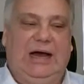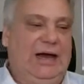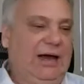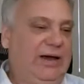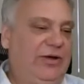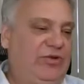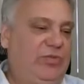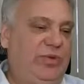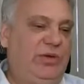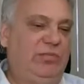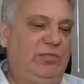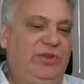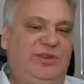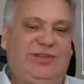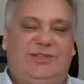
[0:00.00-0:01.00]
I
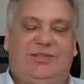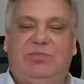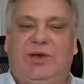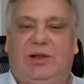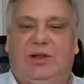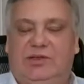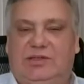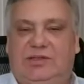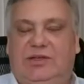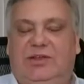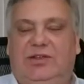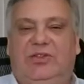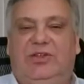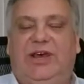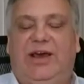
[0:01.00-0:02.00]
remembered the smells
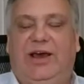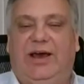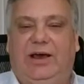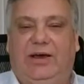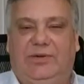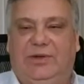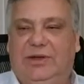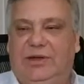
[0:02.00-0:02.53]
in the air,